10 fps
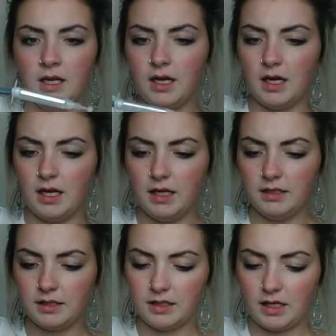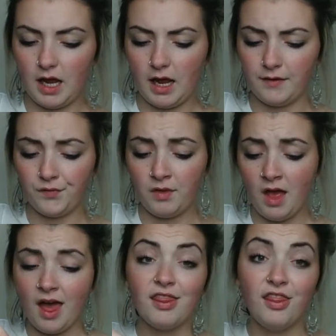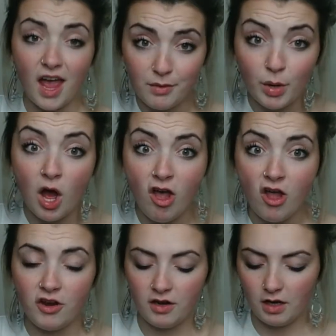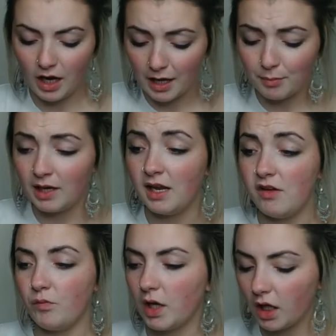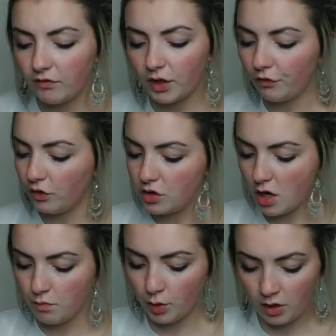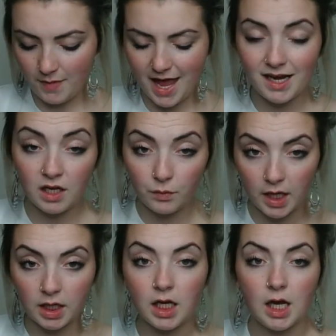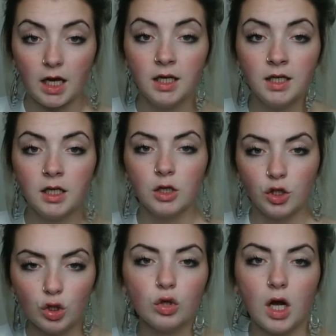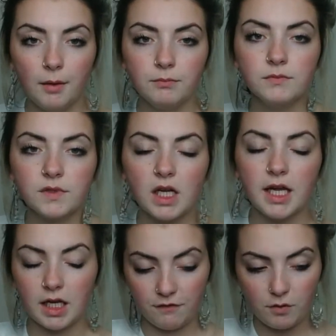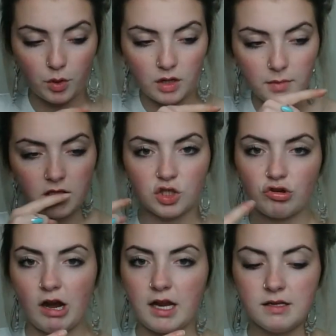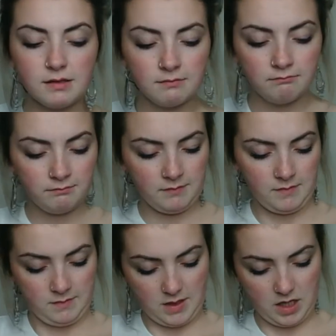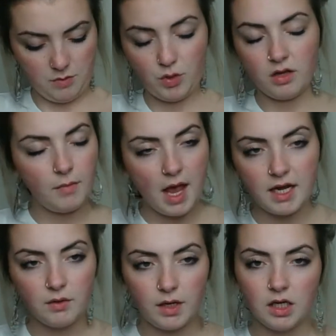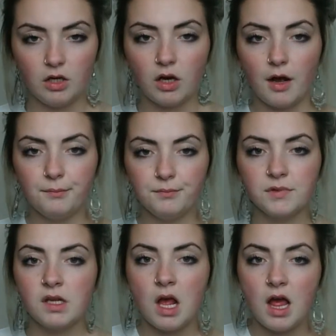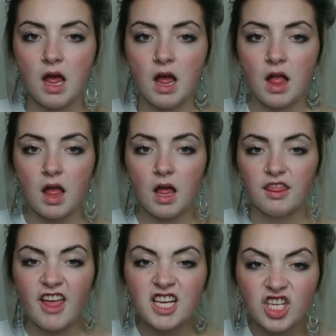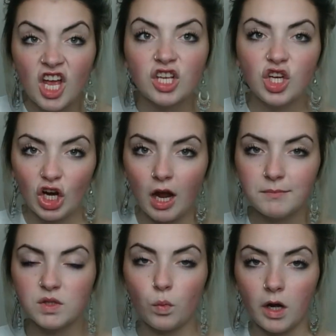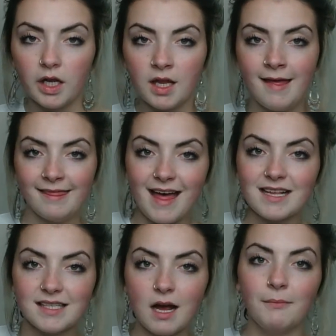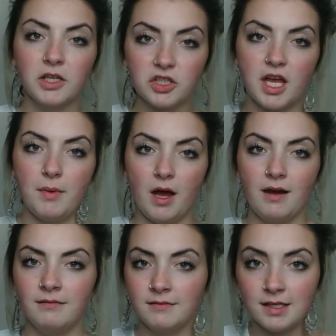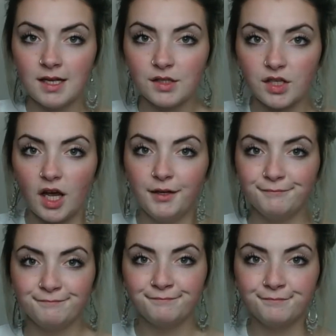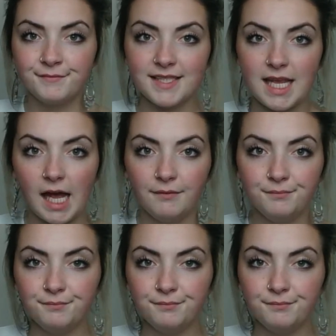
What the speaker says: and yeah, they burn. Like, believe me, even if you don't put them anywhere near your gums, like if you put them in your trays and you put them anywhere near your gums, they turn your gums white. That's how much they burn. So, see ya.